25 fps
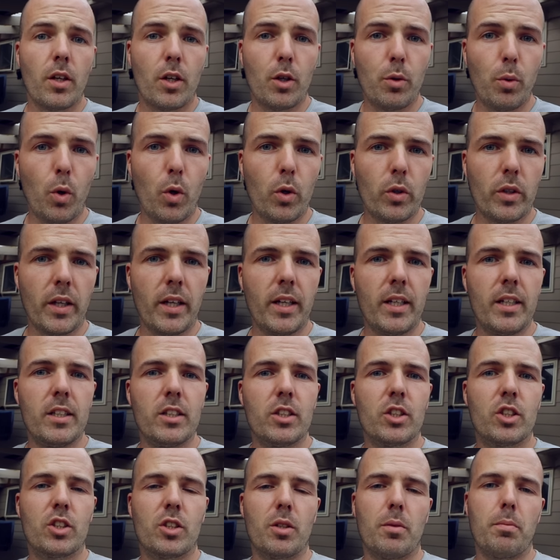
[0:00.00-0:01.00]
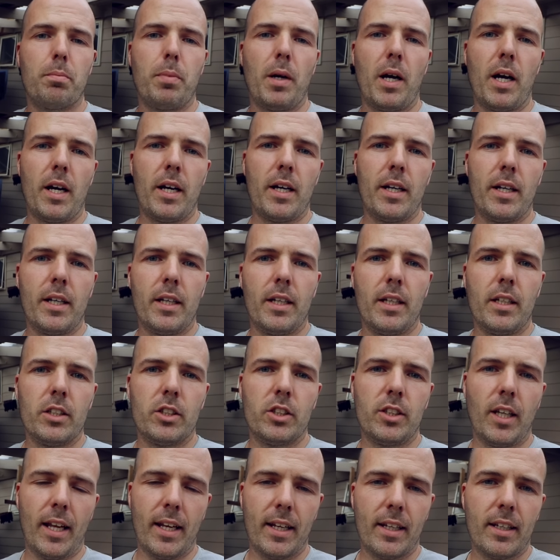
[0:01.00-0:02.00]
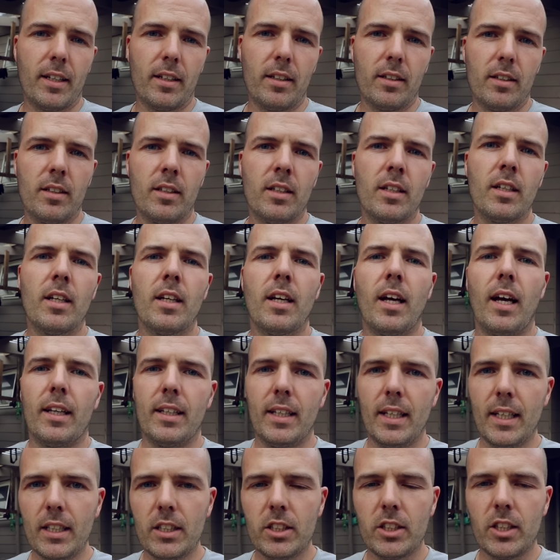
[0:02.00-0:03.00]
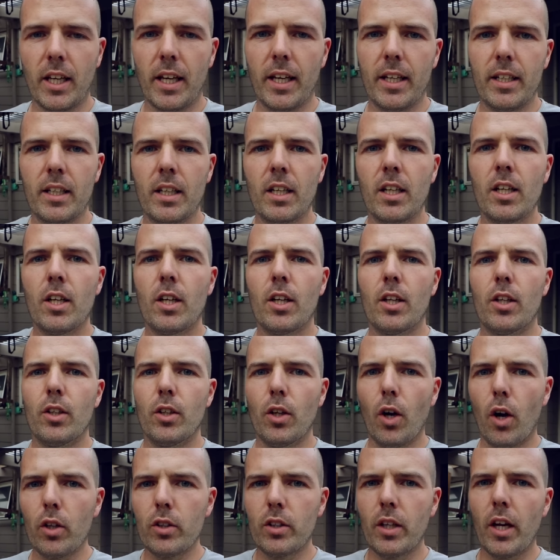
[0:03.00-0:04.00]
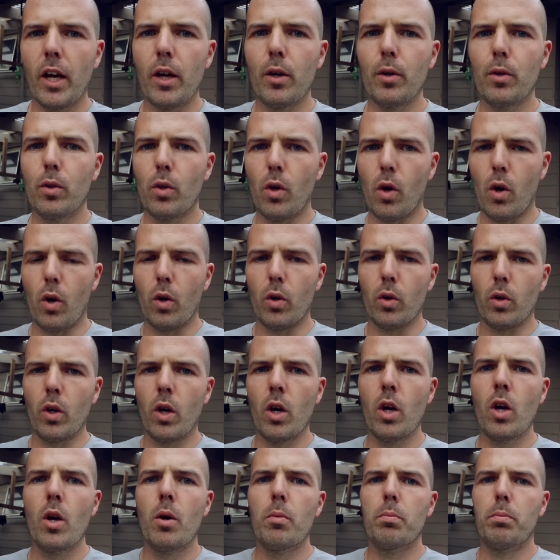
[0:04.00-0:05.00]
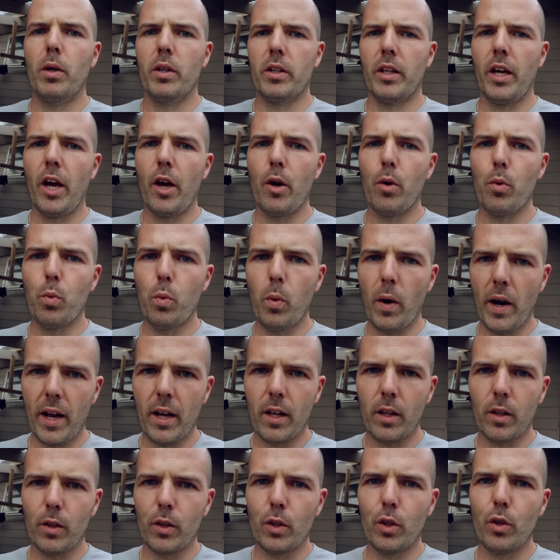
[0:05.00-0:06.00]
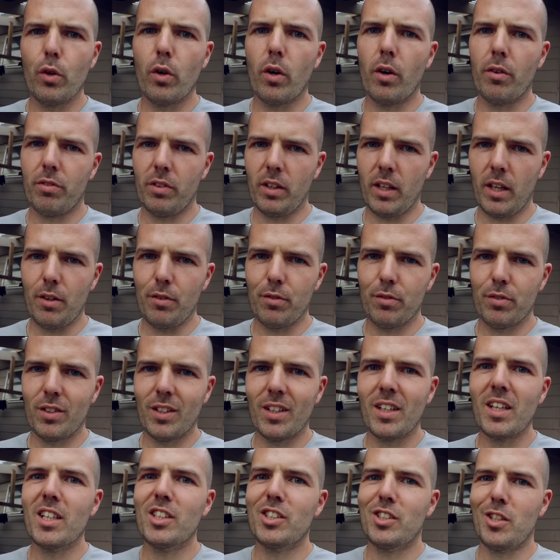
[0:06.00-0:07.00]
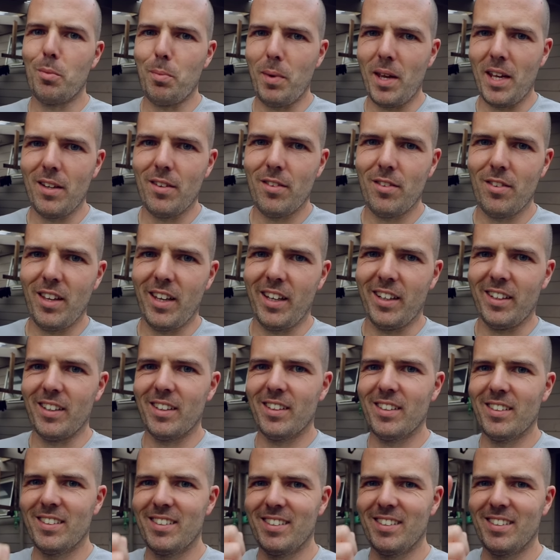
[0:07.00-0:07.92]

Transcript: The quote is by Seneca, and he said, "Not how long, but how well you have lived is the main thing."